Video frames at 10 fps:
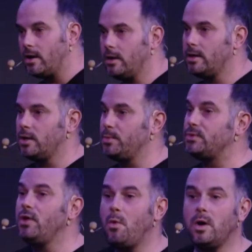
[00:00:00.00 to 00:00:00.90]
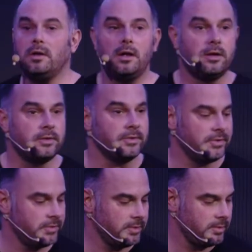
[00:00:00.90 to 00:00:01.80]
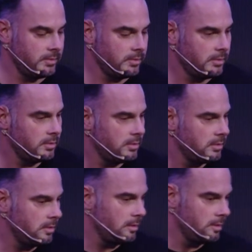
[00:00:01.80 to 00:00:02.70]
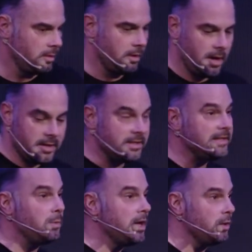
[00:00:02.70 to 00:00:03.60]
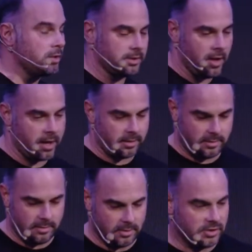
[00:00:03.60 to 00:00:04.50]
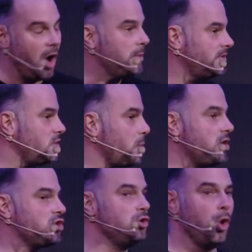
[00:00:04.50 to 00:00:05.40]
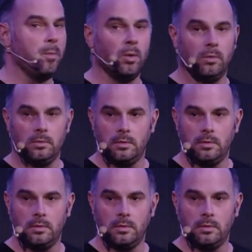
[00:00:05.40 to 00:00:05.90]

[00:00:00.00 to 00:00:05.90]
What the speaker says: in our learning loops, no one learns. And this is what it looks like. You start with situation normal.